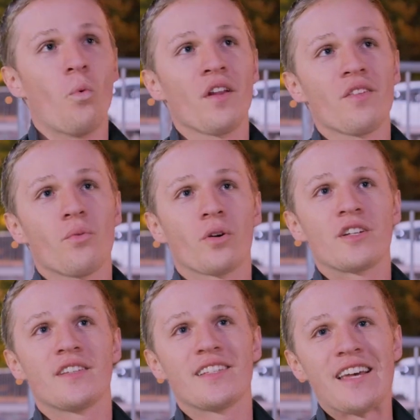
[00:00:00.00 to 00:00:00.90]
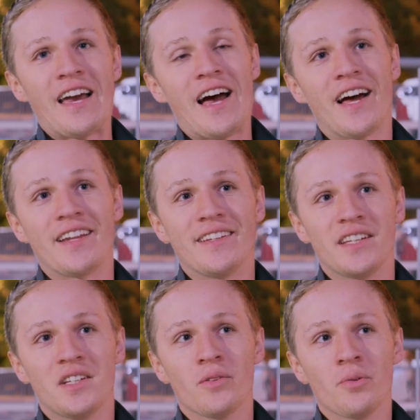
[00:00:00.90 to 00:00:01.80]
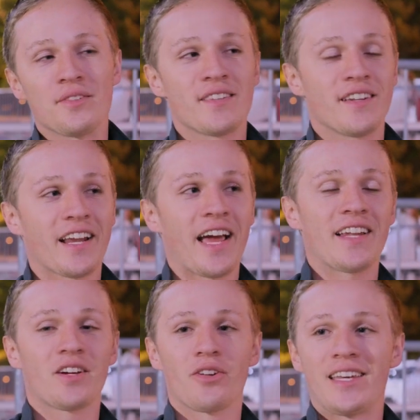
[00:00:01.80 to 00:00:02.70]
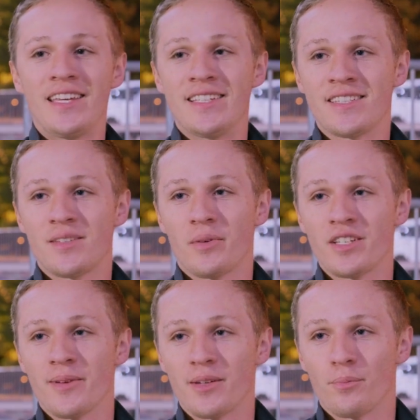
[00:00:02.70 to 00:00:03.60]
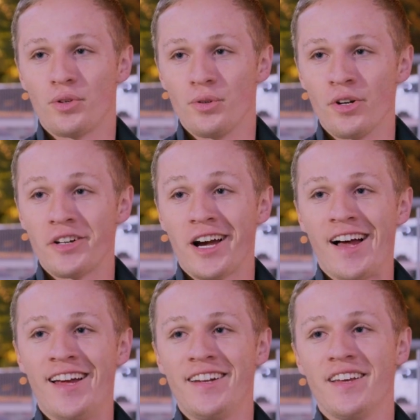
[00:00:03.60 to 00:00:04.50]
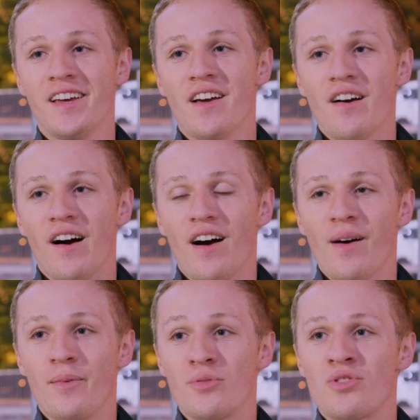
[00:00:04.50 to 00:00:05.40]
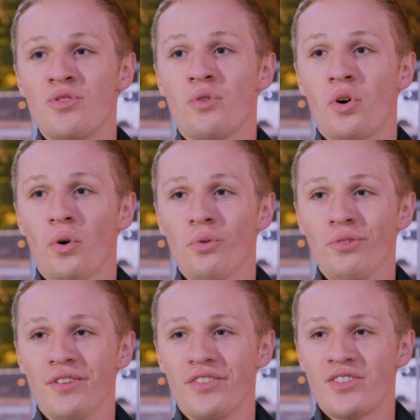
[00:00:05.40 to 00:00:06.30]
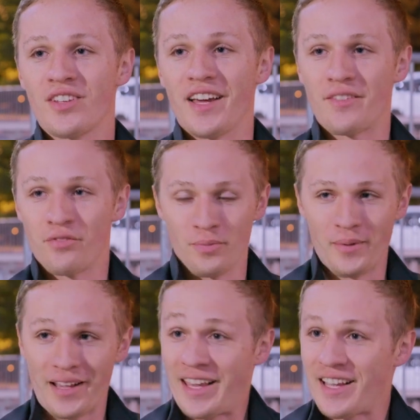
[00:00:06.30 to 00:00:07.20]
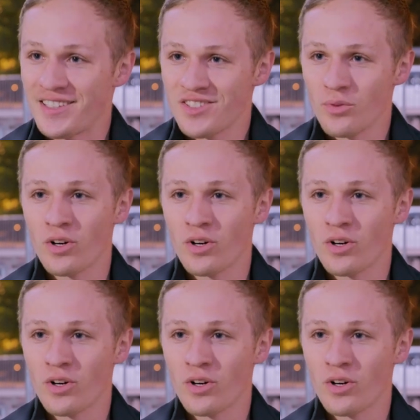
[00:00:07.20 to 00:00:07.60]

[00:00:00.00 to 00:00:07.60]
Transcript: One of the worst nights I had at Nittanyville was the night I had to go to East because my computer died. It was too cold to, like, for my hands to